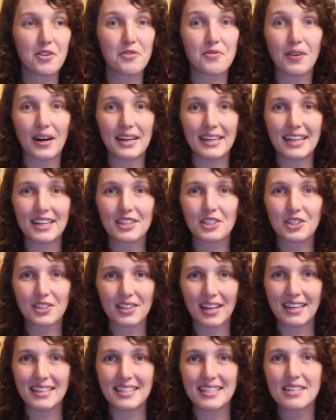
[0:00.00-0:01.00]
financial
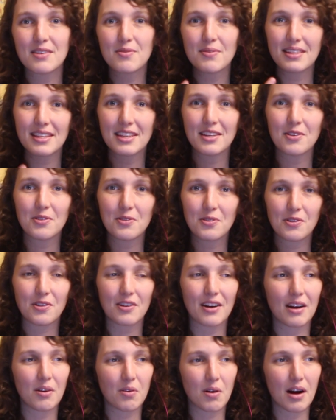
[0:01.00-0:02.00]
idea with you,
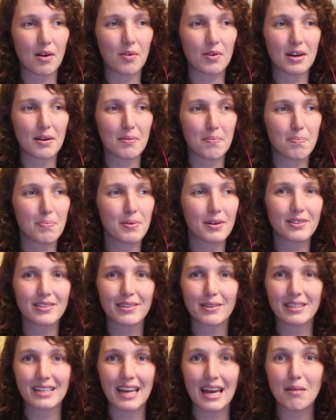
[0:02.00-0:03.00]
or I want to build
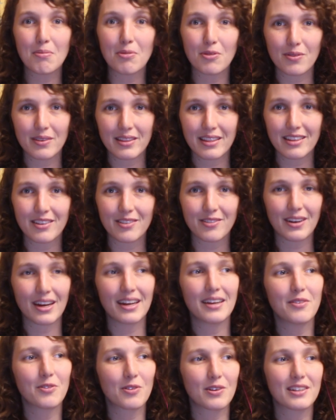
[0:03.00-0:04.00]
a table with you,
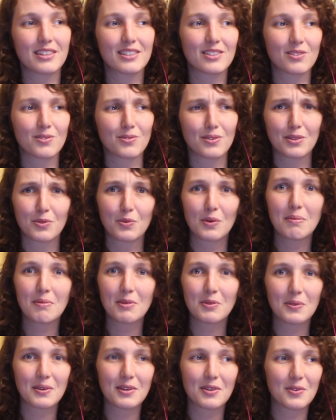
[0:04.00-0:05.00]
right? Whereas with
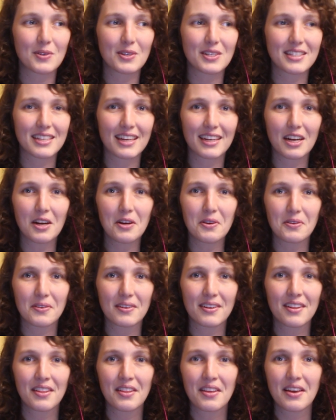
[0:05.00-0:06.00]
women, we're just like,
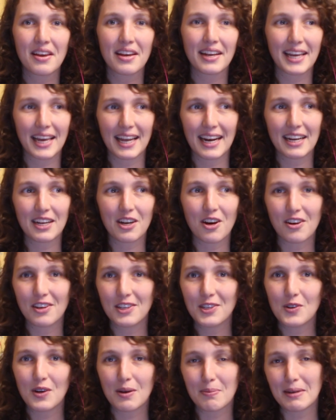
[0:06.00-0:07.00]
oh, can I call
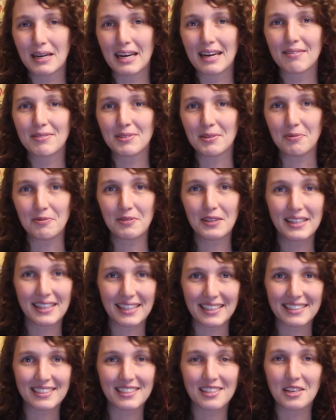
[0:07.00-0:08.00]
you up? I have some
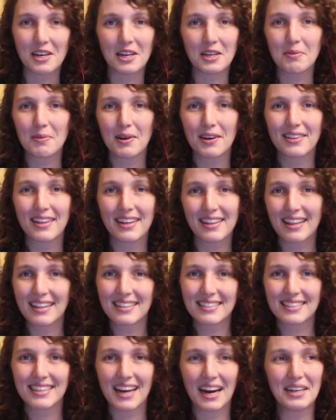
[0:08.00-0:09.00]
feelings to talk about. Like,
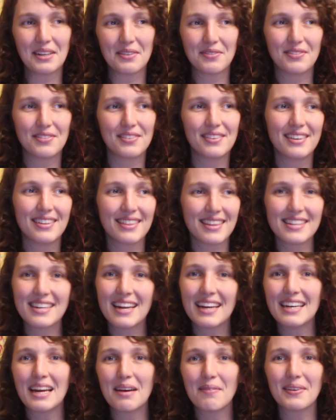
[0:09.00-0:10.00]
that's kind of, the
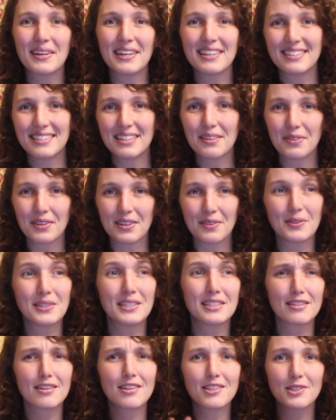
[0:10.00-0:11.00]
dynamic is different, which
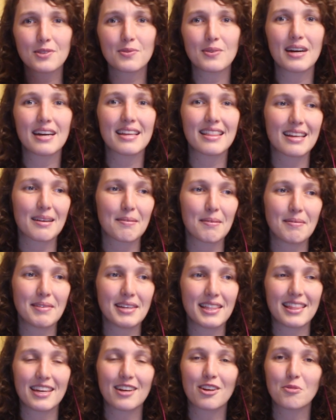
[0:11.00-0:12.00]
is also why I think
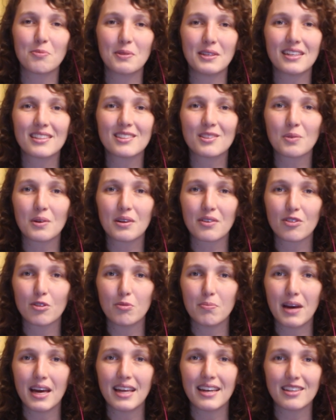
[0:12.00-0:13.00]
maybe therapy doesn't work for
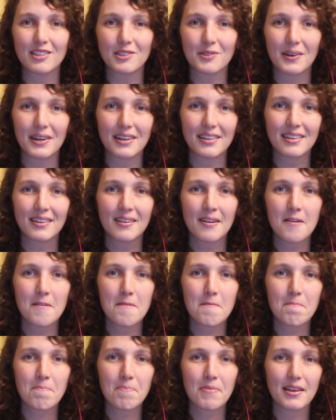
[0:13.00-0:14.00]
men as well
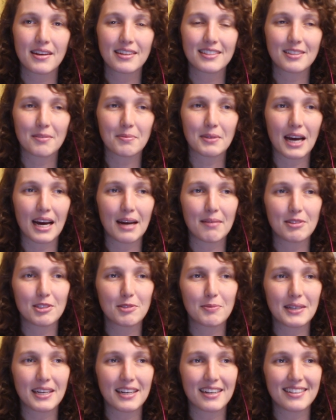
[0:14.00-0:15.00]
sometimes,
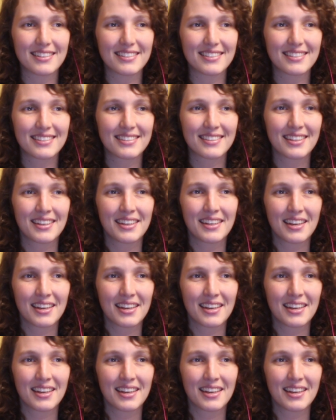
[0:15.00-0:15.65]
because